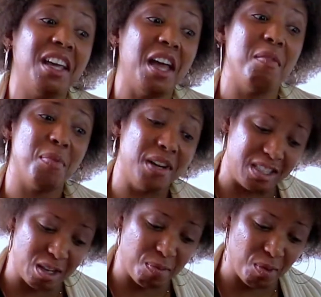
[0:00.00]
I had
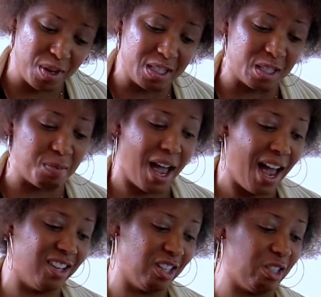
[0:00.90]
pretty simple reasons
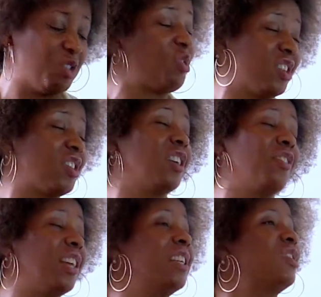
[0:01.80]
behind the construction
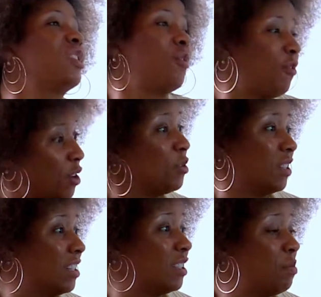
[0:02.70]
of it. It just
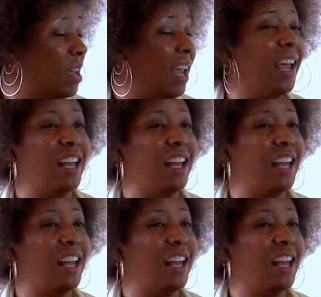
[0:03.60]
felt good to me.